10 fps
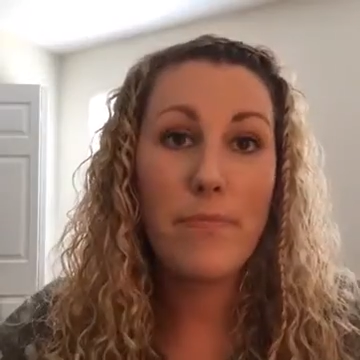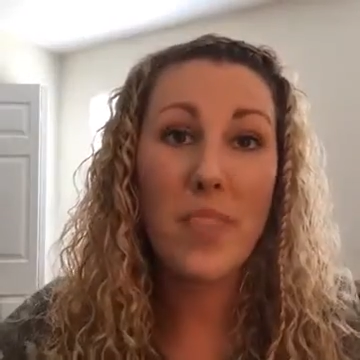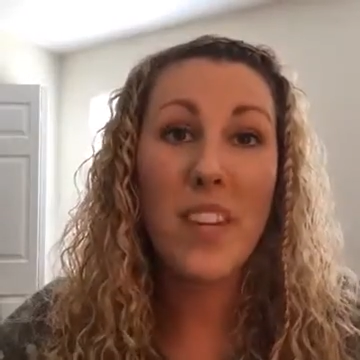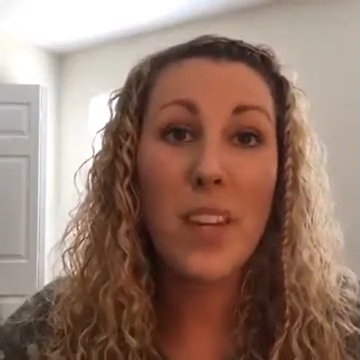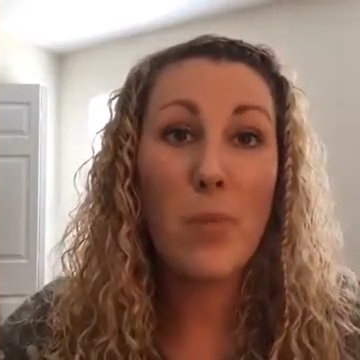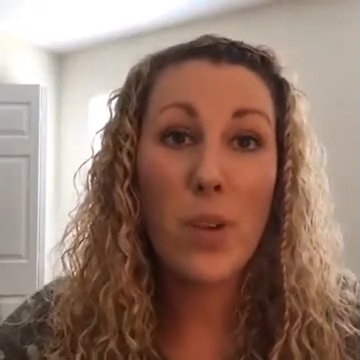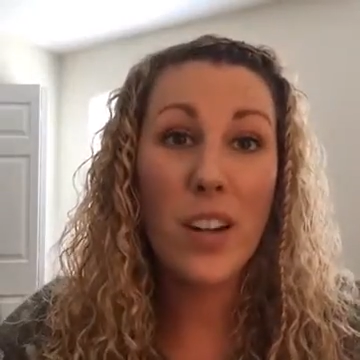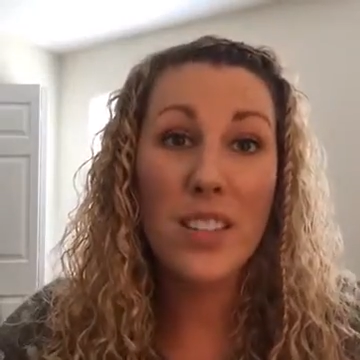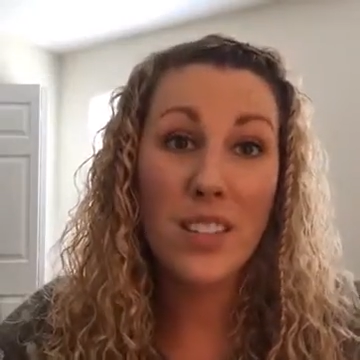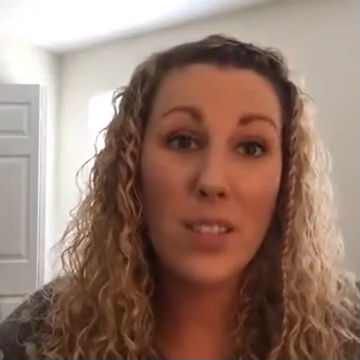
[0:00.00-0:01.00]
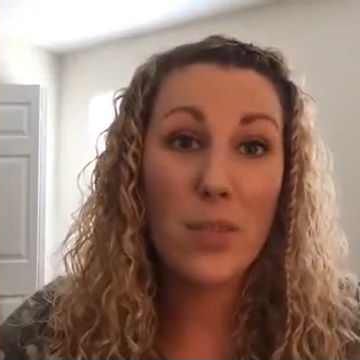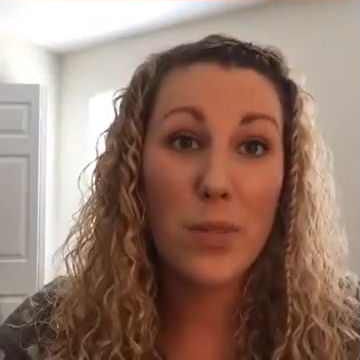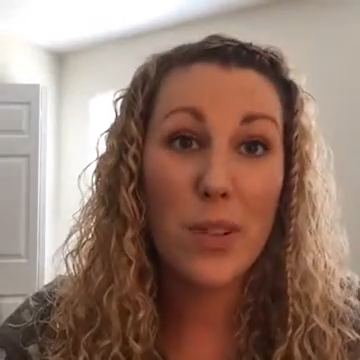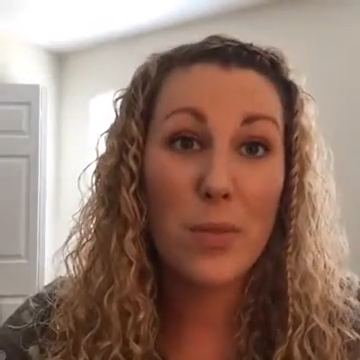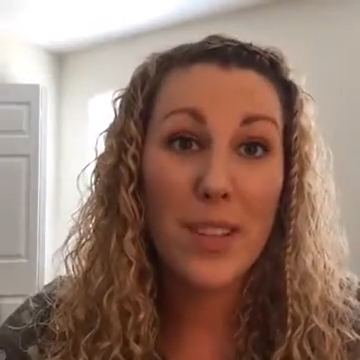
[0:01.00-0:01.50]
Keyboarding is still a
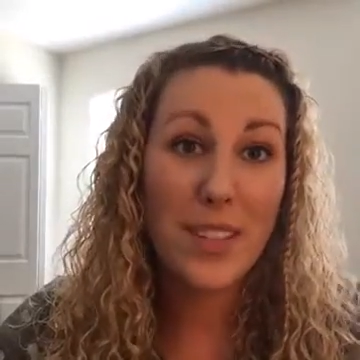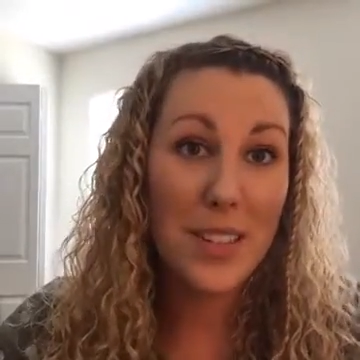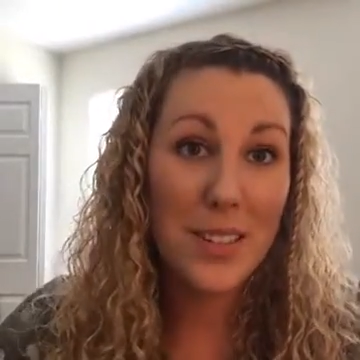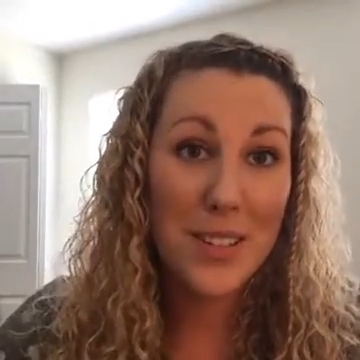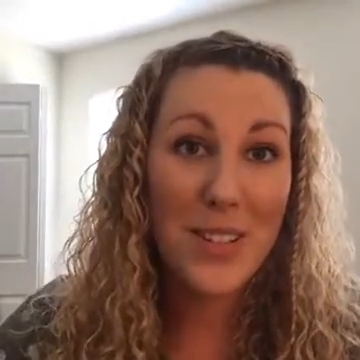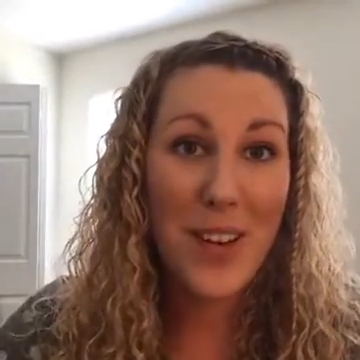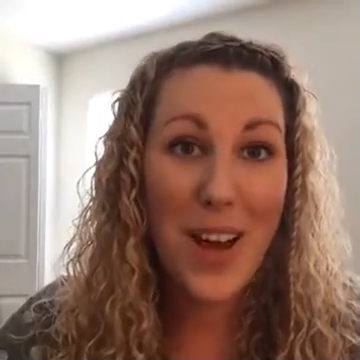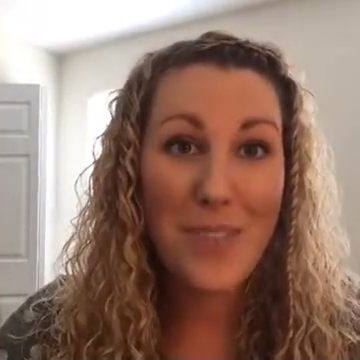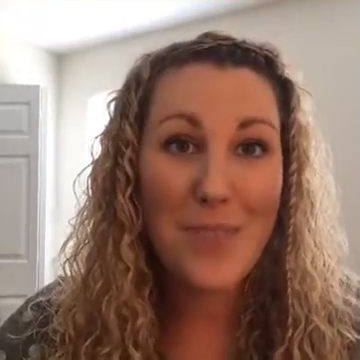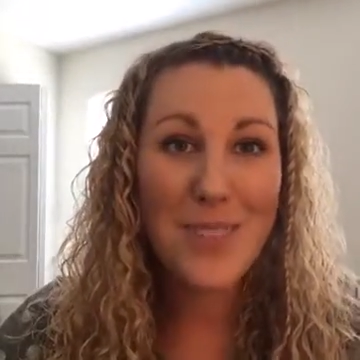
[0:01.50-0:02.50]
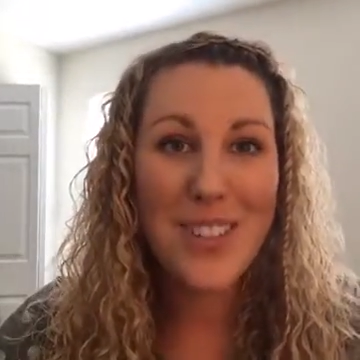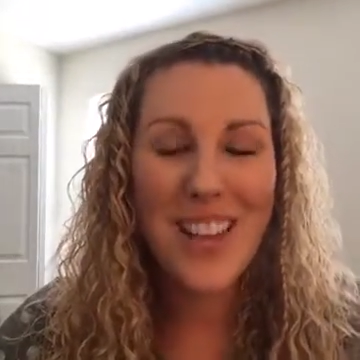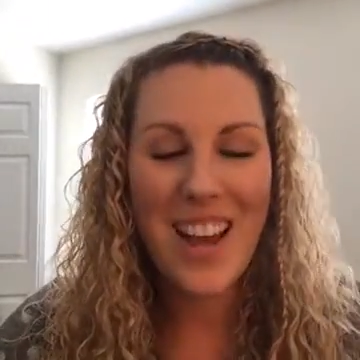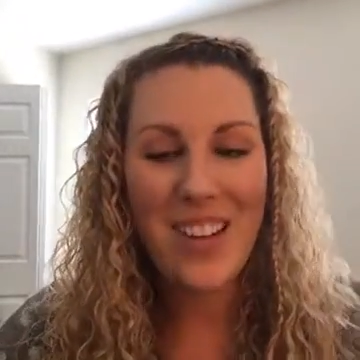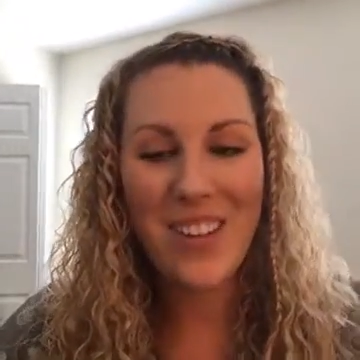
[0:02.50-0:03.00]
really big deal, so have them do
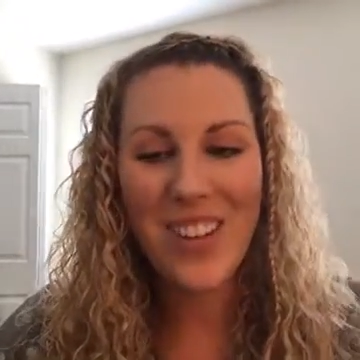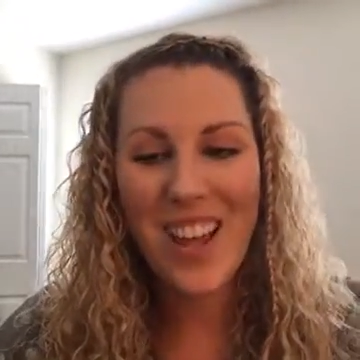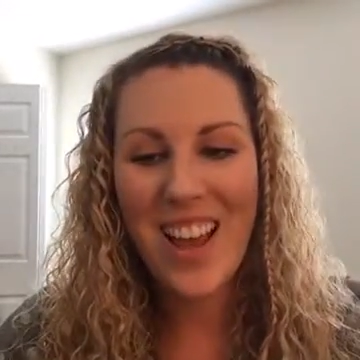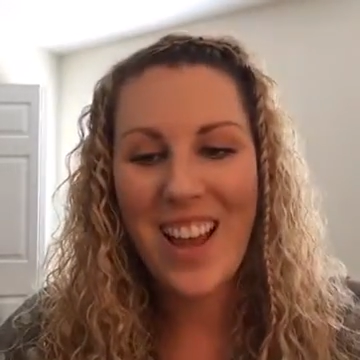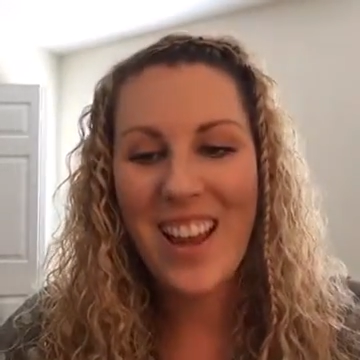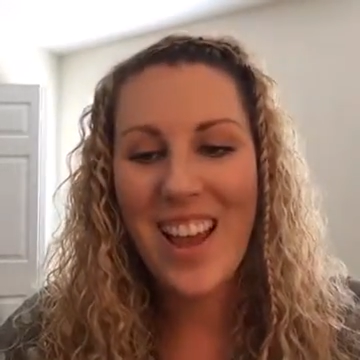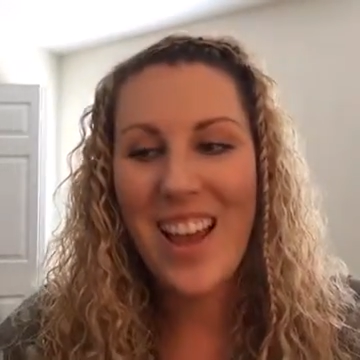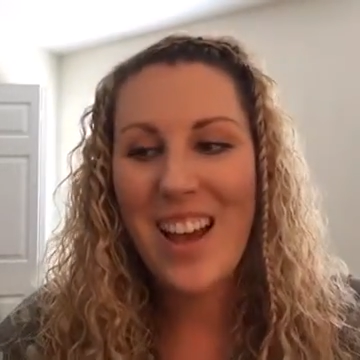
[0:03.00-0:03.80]
that if you can.